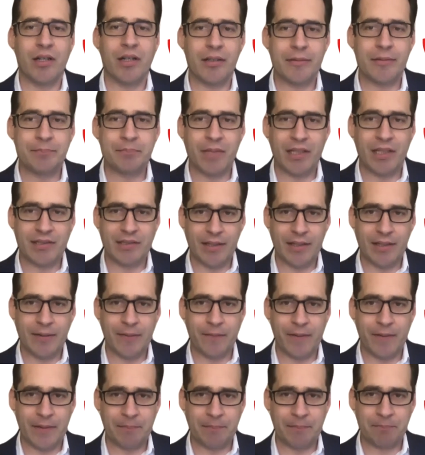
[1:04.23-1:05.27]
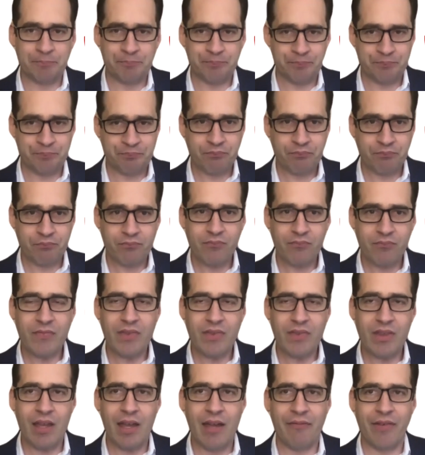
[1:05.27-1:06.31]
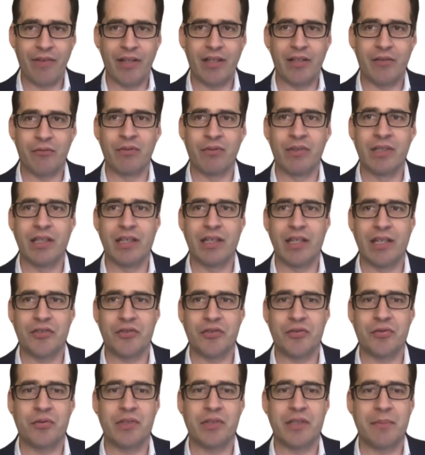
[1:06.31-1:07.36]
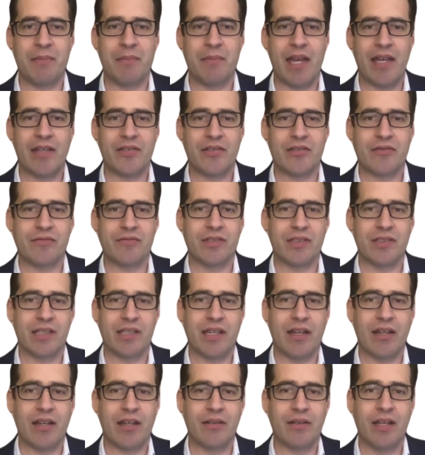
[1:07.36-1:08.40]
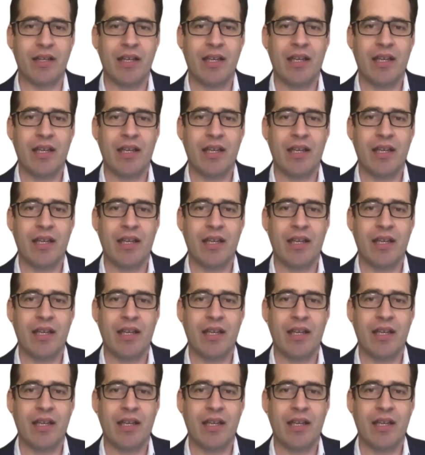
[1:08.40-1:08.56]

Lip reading: myself, and I find it really a truly masterful account